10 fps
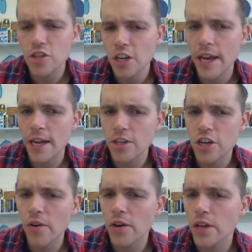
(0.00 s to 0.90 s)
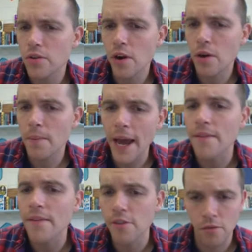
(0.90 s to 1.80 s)
She showed it through her
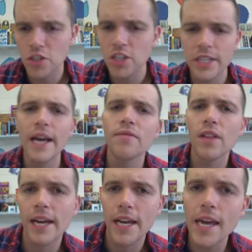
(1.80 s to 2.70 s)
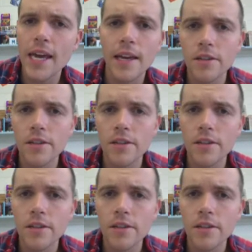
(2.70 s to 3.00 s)
behavior, which is kind of like a hint.